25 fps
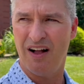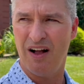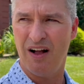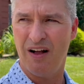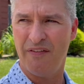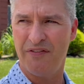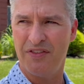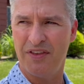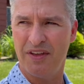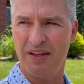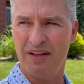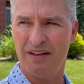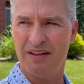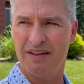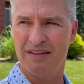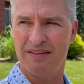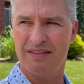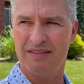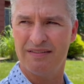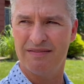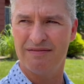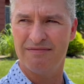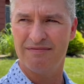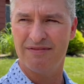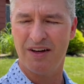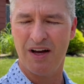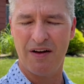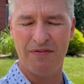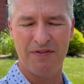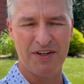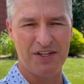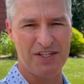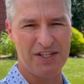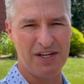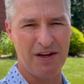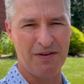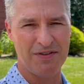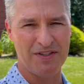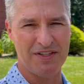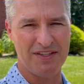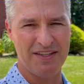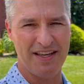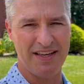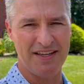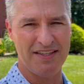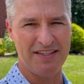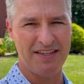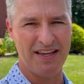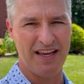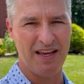off the, off the shelves, as
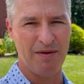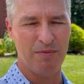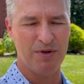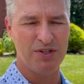they say.